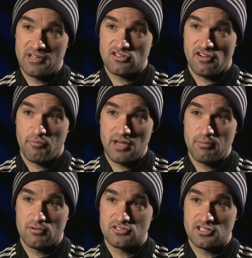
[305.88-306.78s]
bits off
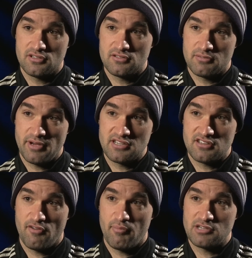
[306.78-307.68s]
people to make
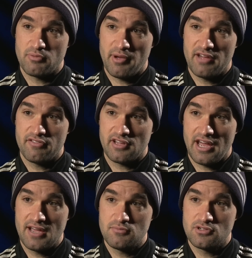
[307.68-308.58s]
yourself best prepared for the
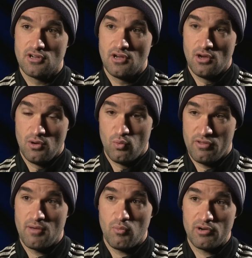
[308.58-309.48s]
games
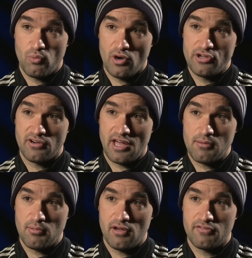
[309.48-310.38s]
within what you're
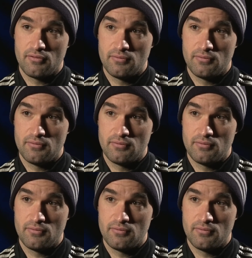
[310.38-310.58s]
capable of.